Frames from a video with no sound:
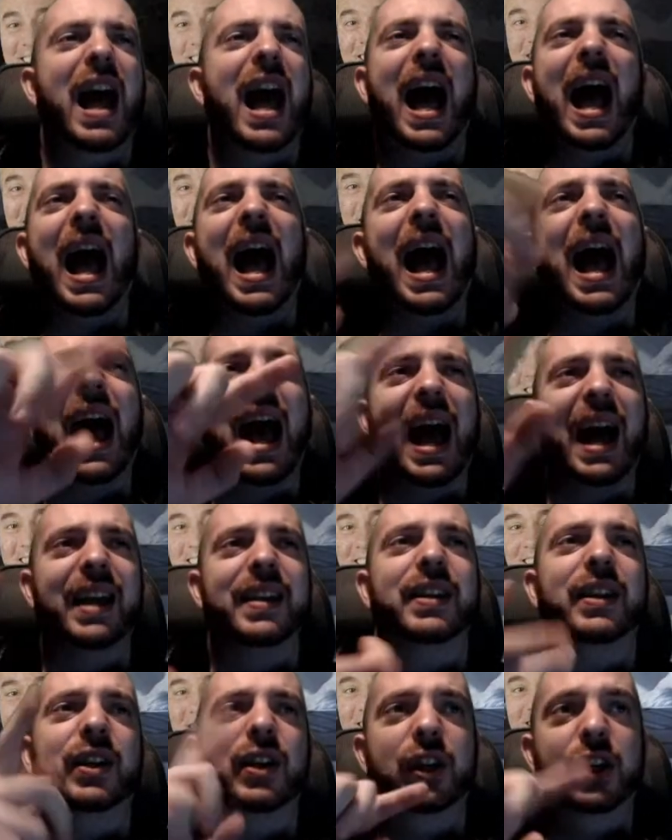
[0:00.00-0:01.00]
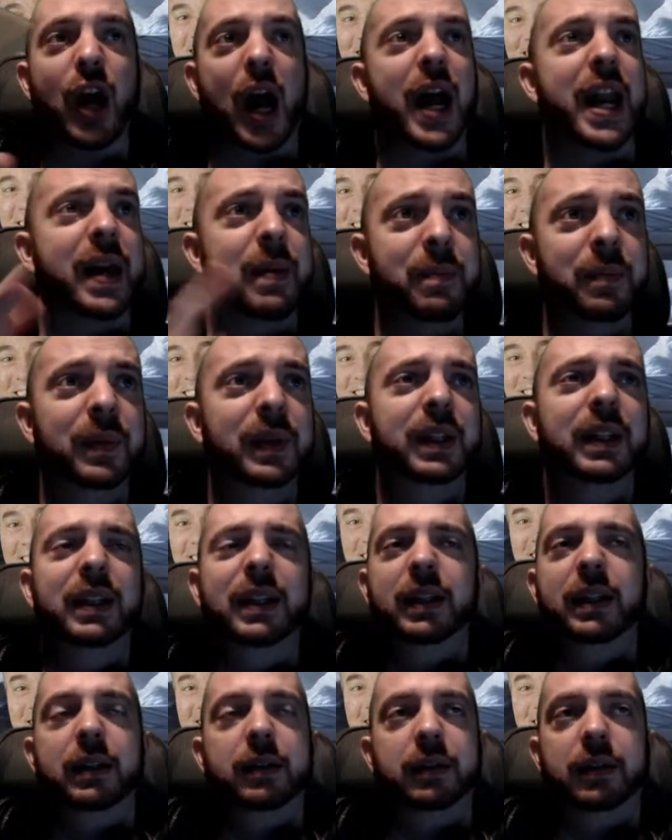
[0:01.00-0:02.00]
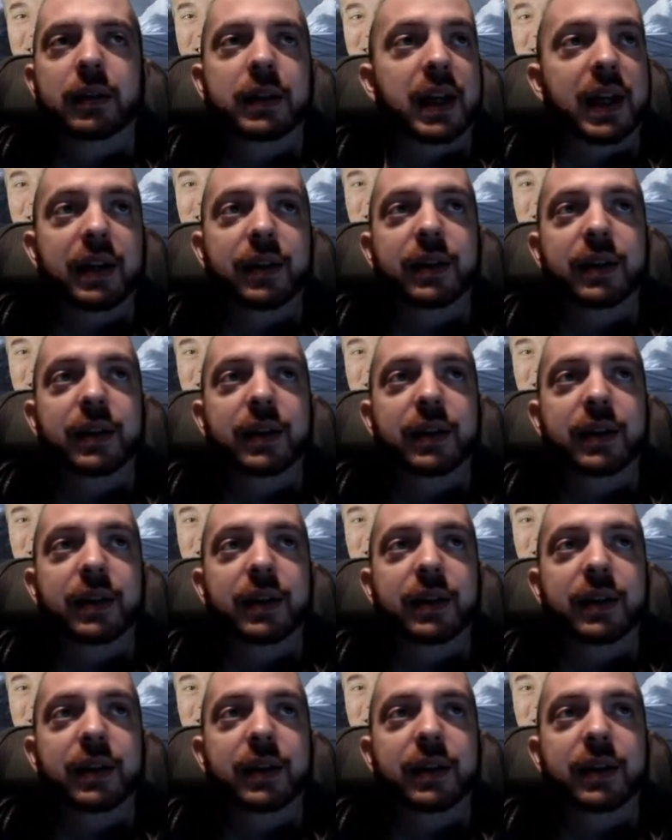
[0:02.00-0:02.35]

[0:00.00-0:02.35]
Ah, got him. Okay,